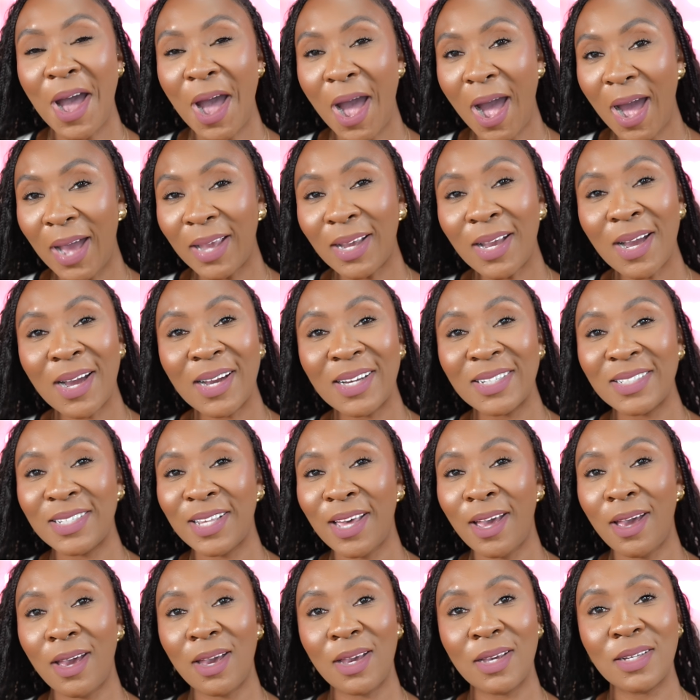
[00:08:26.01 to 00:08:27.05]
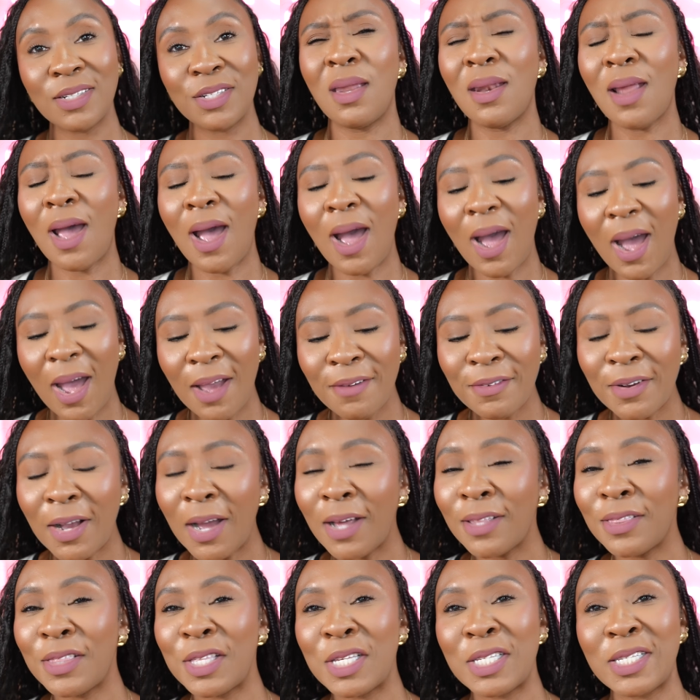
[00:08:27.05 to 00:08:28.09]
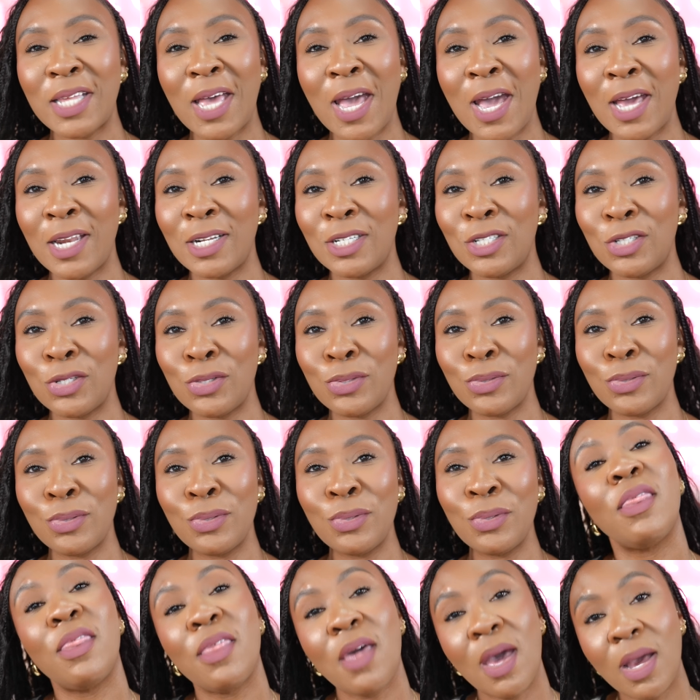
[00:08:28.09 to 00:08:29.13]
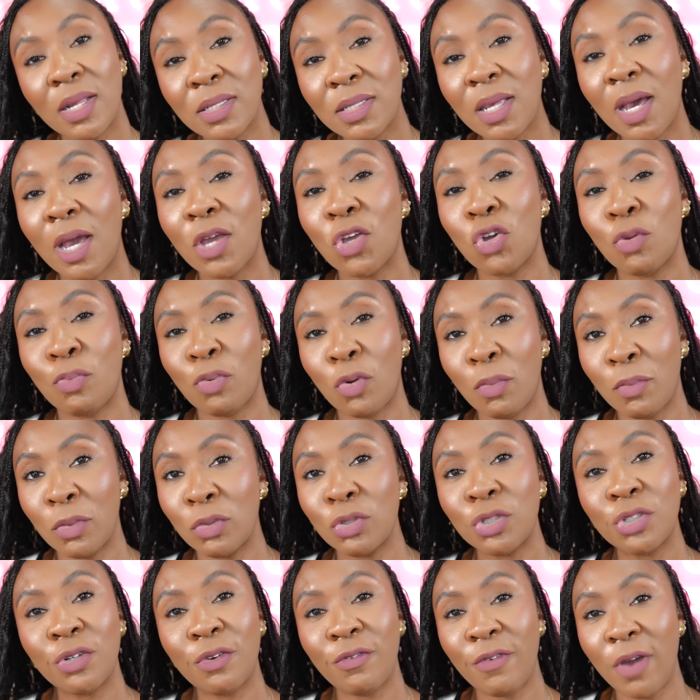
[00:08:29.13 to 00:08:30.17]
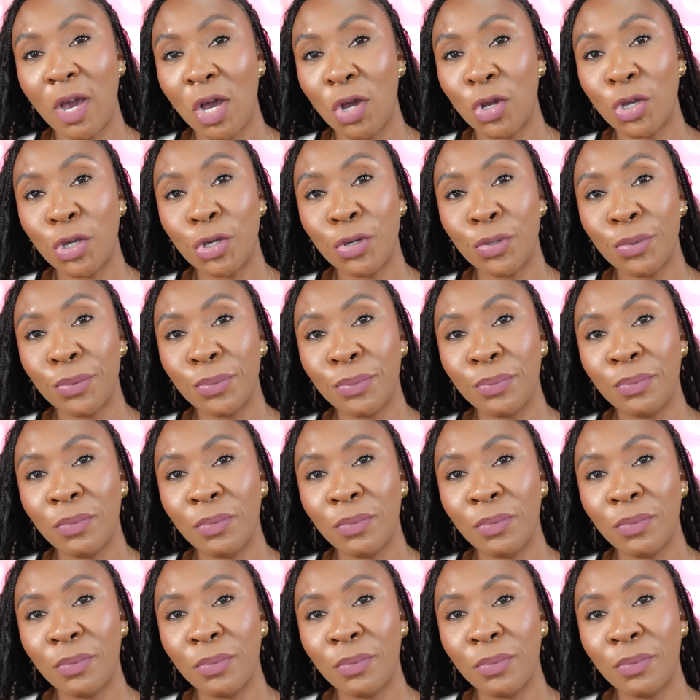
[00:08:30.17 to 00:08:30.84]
eye contact, and I've got this attitude. That's how you promote your value.